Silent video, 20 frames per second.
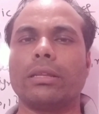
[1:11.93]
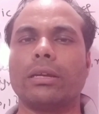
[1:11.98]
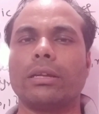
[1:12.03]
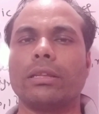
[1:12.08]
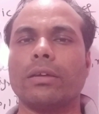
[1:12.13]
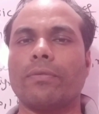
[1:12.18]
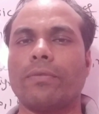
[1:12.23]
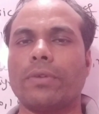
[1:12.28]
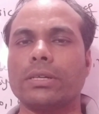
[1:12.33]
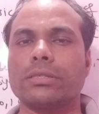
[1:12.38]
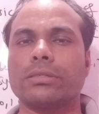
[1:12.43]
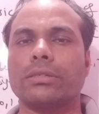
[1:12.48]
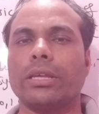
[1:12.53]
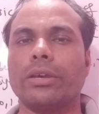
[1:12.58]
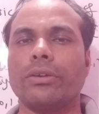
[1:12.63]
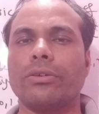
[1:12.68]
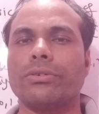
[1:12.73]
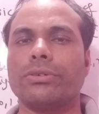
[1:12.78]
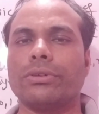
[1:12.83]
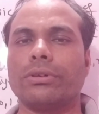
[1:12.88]
That is the first
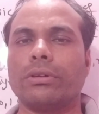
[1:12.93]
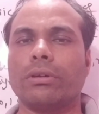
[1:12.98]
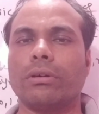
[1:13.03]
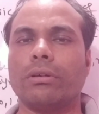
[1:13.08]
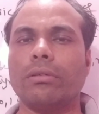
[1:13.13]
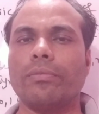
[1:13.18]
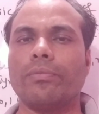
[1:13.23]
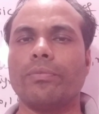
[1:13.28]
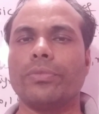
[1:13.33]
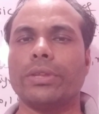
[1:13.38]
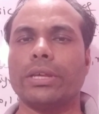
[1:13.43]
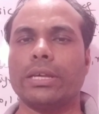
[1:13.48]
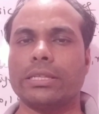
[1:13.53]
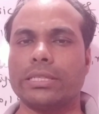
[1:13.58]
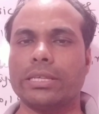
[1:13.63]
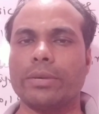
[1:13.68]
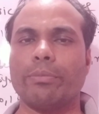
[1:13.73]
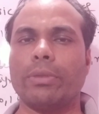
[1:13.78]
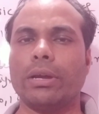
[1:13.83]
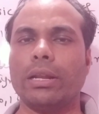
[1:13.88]
thing you should know, a
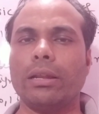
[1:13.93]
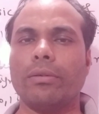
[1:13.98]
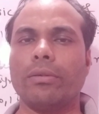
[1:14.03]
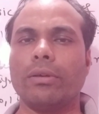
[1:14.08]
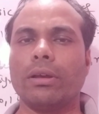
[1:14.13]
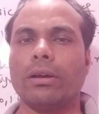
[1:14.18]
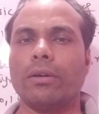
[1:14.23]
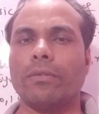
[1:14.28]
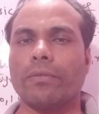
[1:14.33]
symbol.